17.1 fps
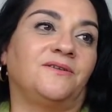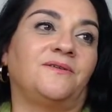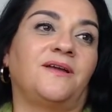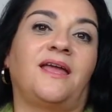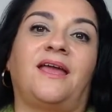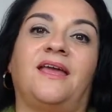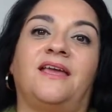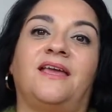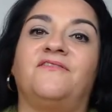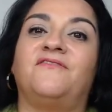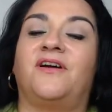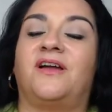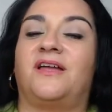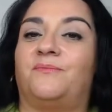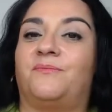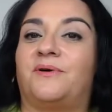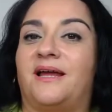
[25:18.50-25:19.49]

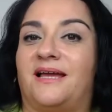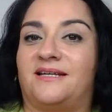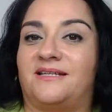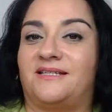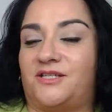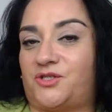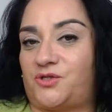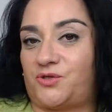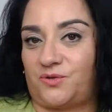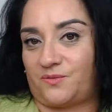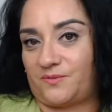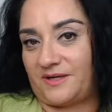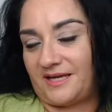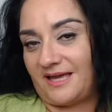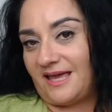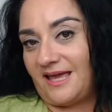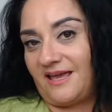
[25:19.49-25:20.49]
Avon branded
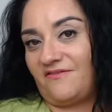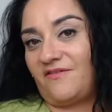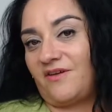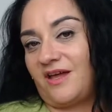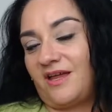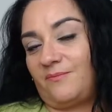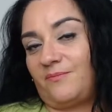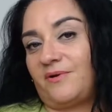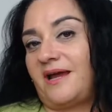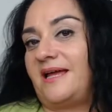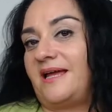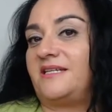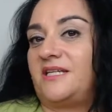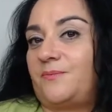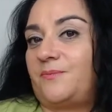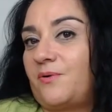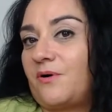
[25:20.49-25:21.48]
jewelry, Avon
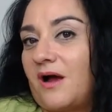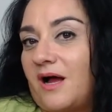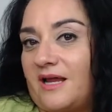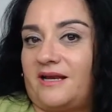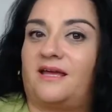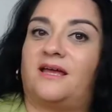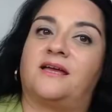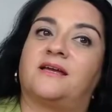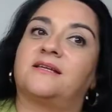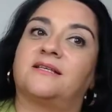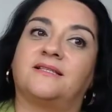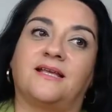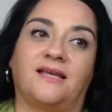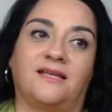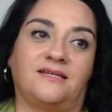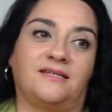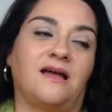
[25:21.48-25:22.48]
branded products,
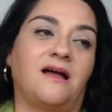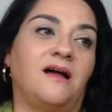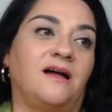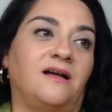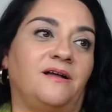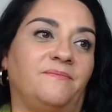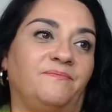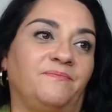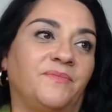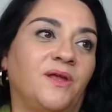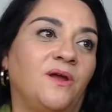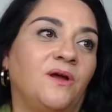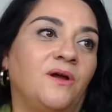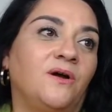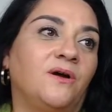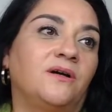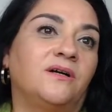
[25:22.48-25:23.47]
and
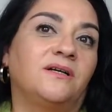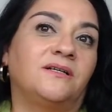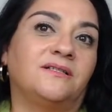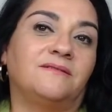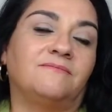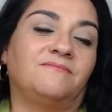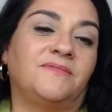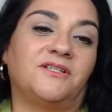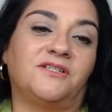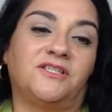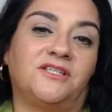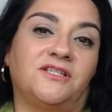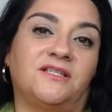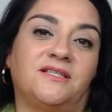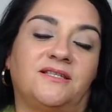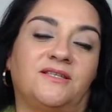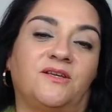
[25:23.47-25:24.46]
there's
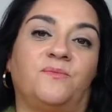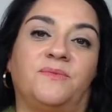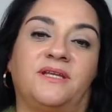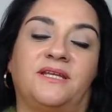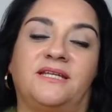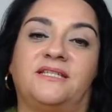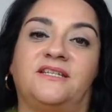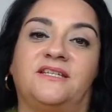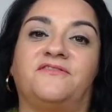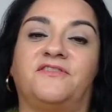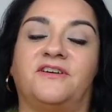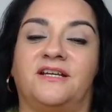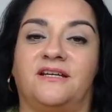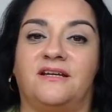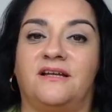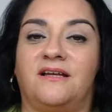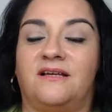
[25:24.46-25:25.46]
just so many
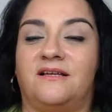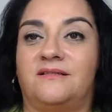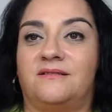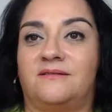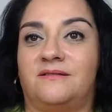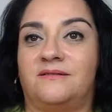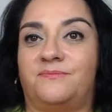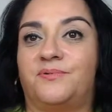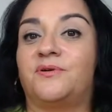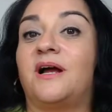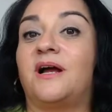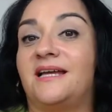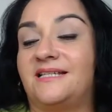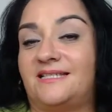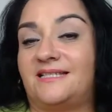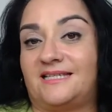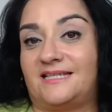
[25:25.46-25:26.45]
different
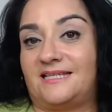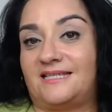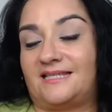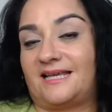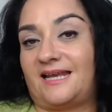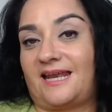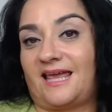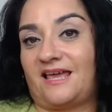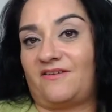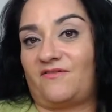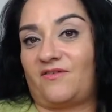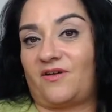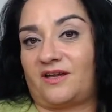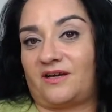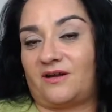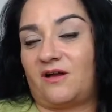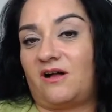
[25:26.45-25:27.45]
prizes that
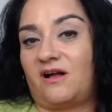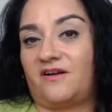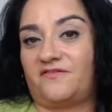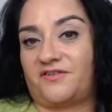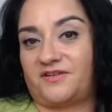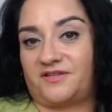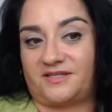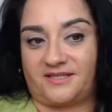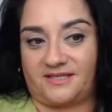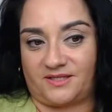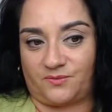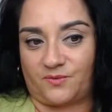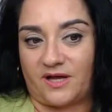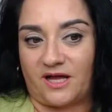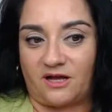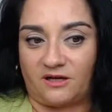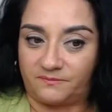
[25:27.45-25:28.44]
Avon offers as
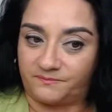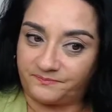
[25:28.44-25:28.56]
well.